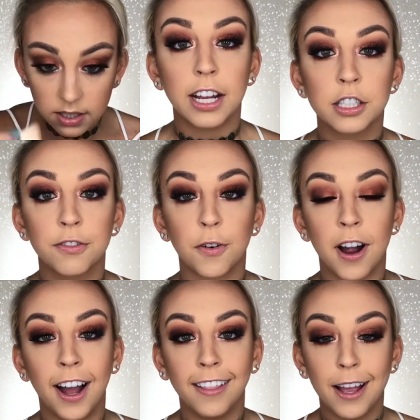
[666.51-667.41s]
Next for
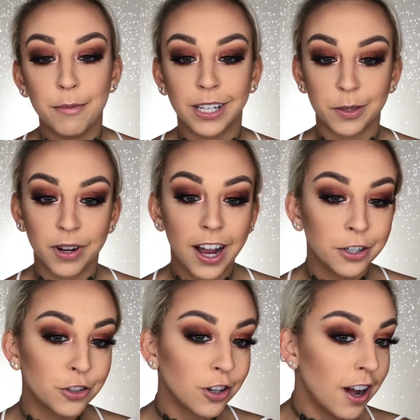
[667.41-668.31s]
highlight, because we're
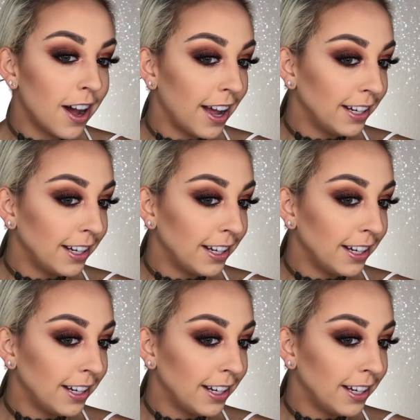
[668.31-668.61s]
extra,